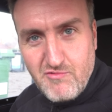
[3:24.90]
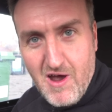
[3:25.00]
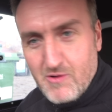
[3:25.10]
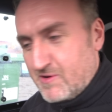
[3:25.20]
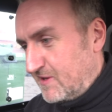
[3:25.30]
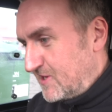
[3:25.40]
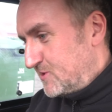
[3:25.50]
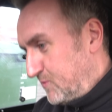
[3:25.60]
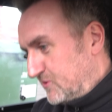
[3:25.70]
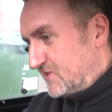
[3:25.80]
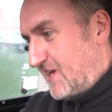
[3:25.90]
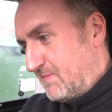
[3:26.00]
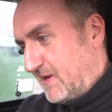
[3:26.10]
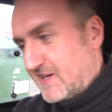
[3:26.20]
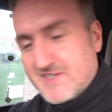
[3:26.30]
roll and dishwasher
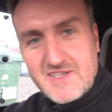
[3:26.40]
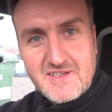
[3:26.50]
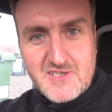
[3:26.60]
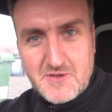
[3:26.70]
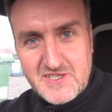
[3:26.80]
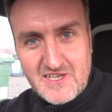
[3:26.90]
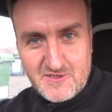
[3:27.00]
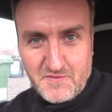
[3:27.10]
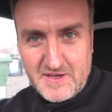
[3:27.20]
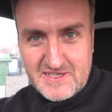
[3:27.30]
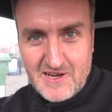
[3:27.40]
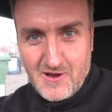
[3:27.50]
tablets, 2 essential things in